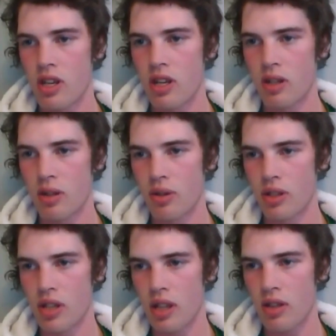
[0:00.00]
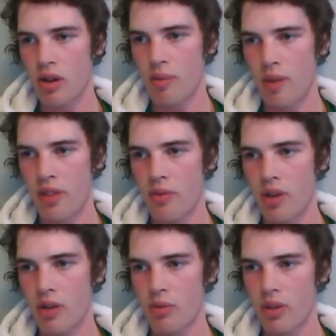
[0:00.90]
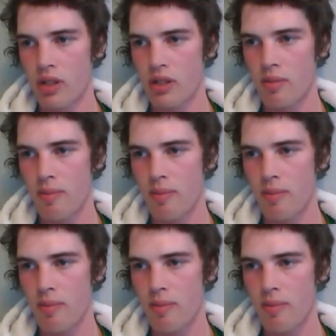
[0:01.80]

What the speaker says: including telecom and the railways.